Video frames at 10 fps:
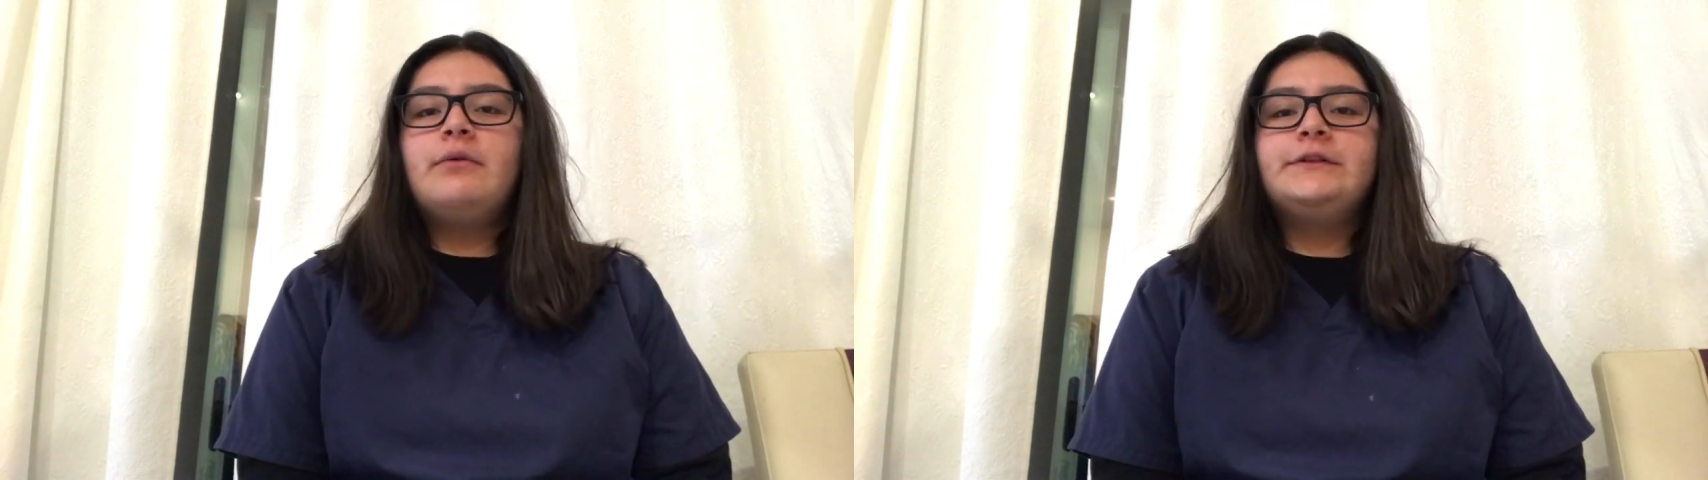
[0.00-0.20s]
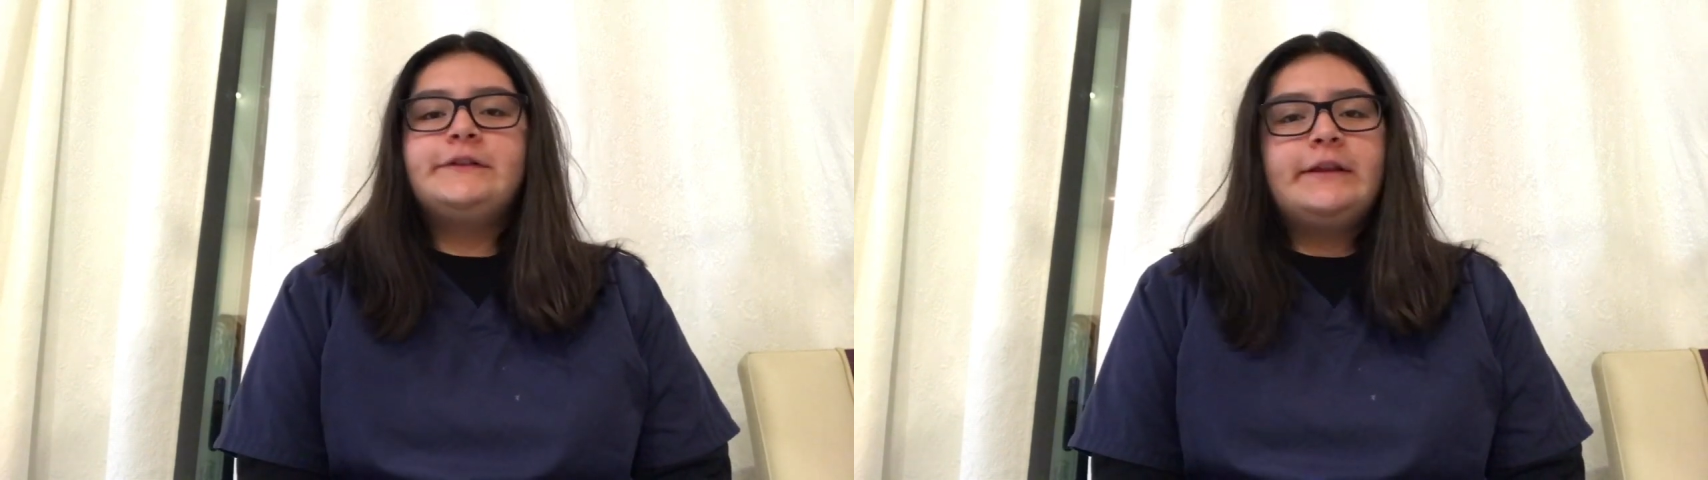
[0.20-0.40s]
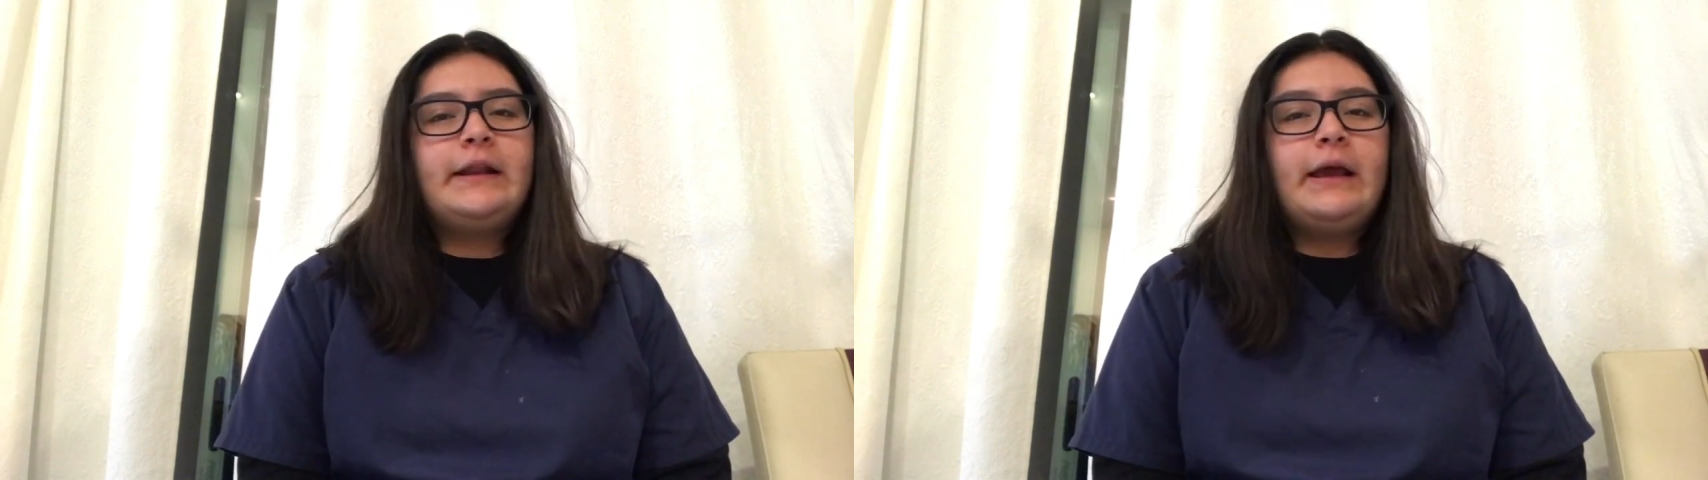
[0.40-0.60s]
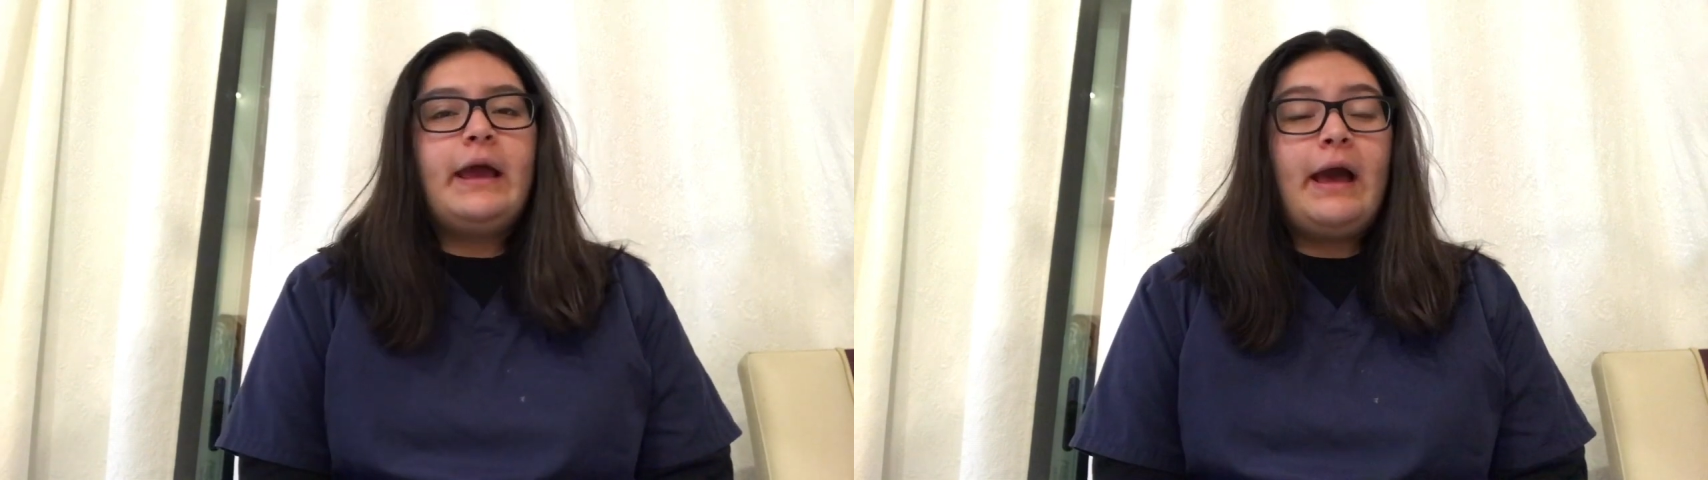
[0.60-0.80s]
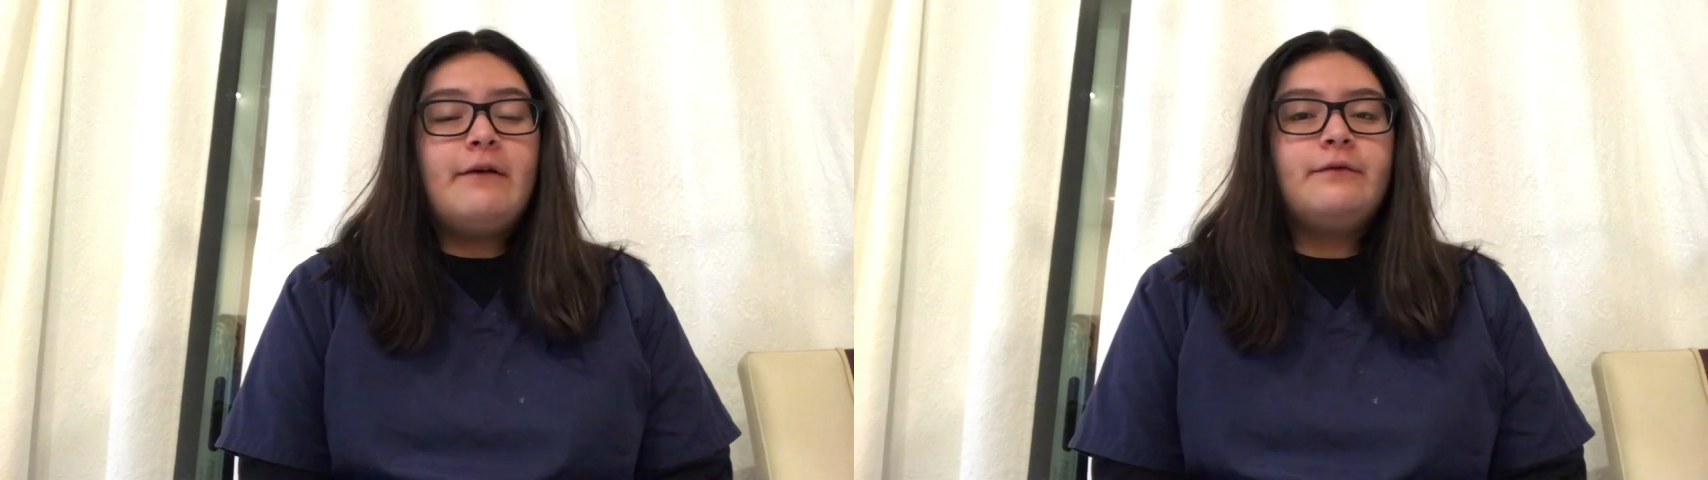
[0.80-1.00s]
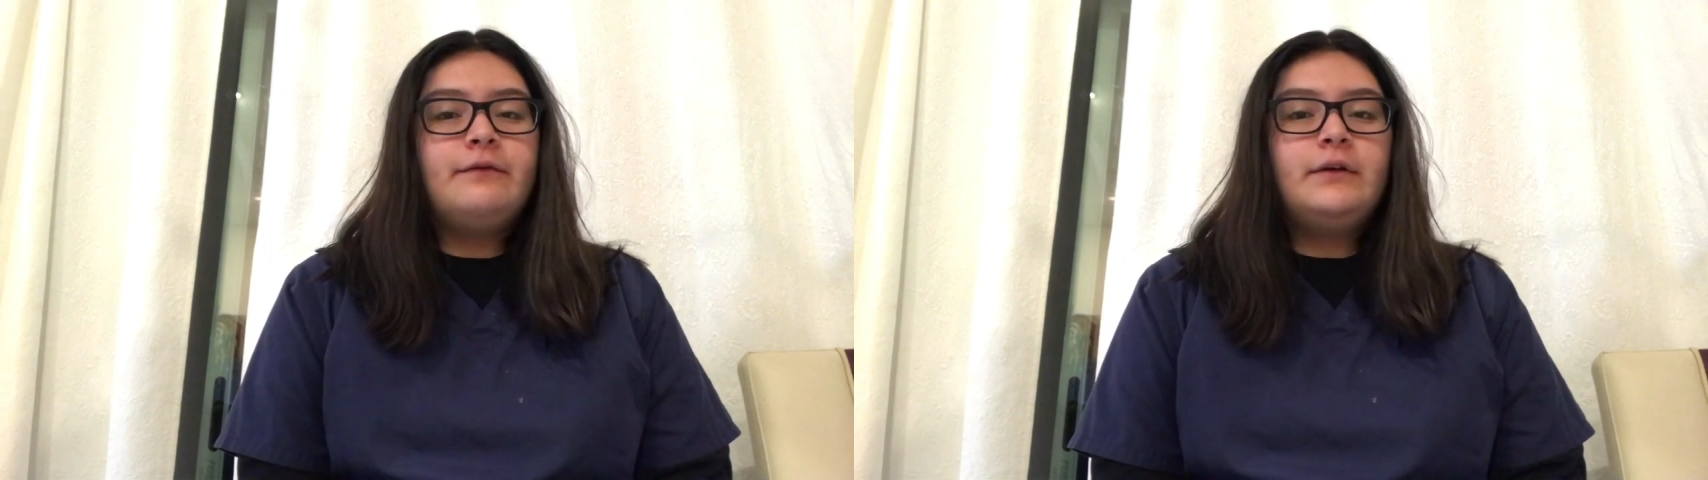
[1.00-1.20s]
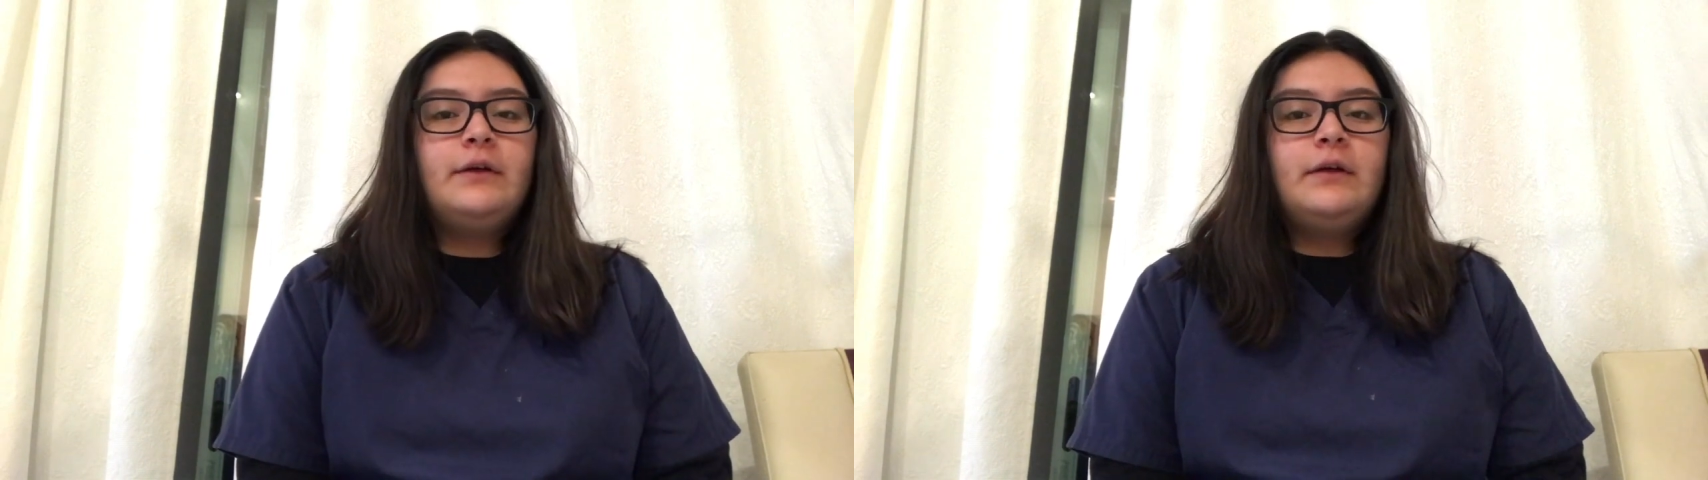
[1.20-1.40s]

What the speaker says: would say that I have